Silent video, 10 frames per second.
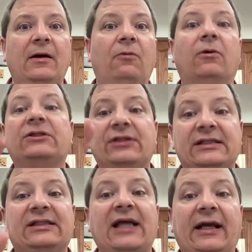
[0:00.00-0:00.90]
What's the
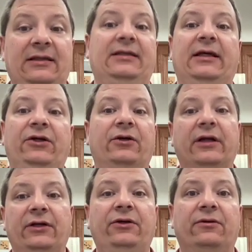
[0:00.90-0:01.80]
second thing you're going
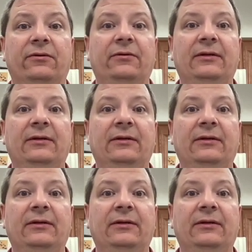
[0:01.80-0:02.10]
to do?